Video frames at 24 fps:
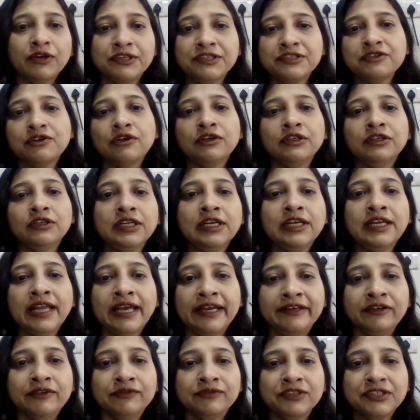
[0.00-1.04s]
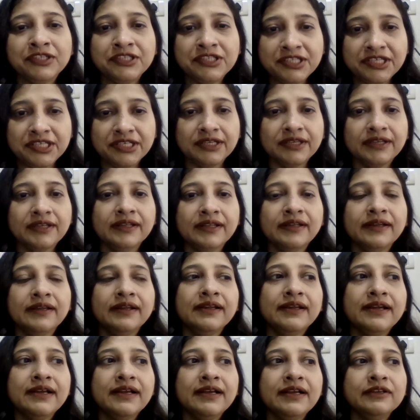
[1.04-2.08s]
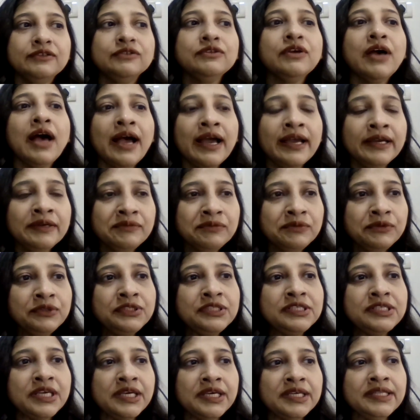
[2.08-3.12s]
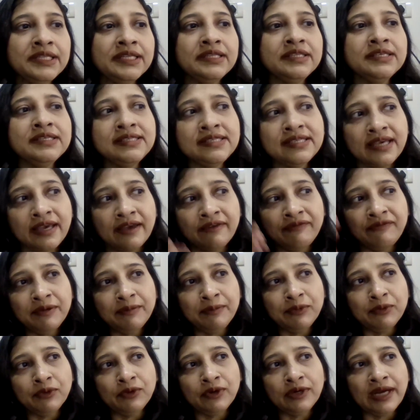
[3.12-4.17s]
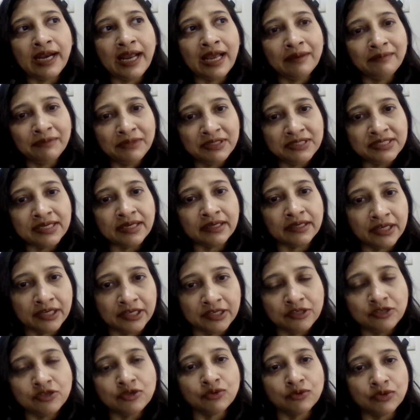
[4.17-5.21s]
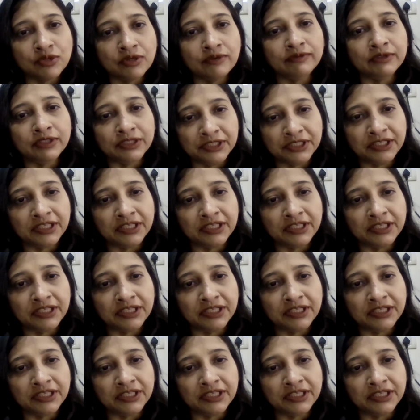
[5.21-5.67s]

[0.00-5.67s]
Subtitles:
of the horizontal line of the T. So I would say that the CFA program is akin to